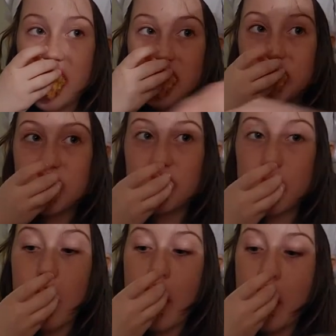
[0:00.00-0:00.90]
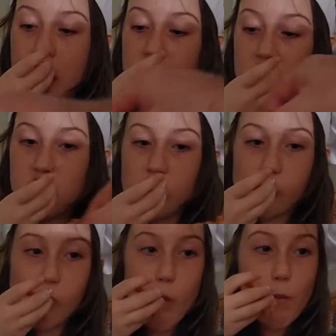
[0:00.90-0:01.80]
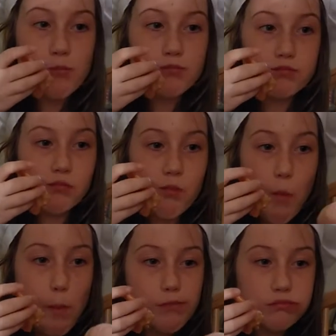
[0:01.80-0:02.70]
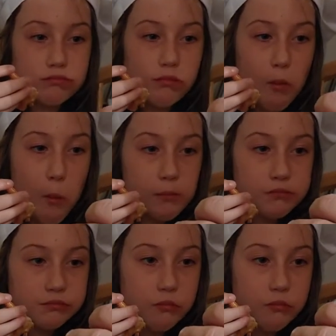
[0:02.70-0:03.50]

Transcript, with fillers: That's why I, I flatten them out. So when you take a bite,